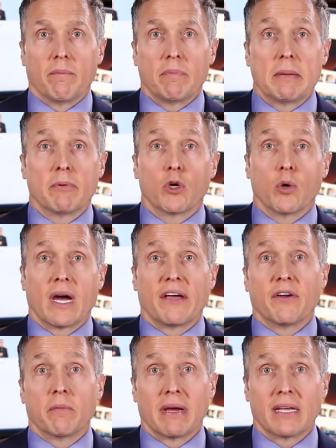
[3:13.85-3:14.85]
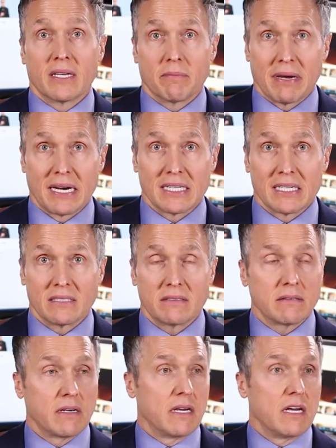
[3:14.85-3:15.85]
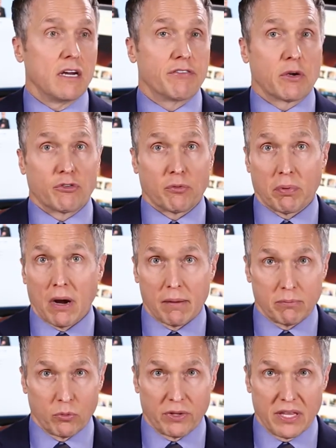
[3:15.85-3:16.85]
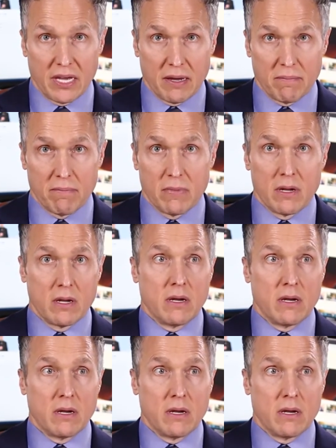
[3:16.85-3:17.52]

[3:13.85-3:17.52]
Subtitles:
people who had their mail-in ballots, if there was a problem with them,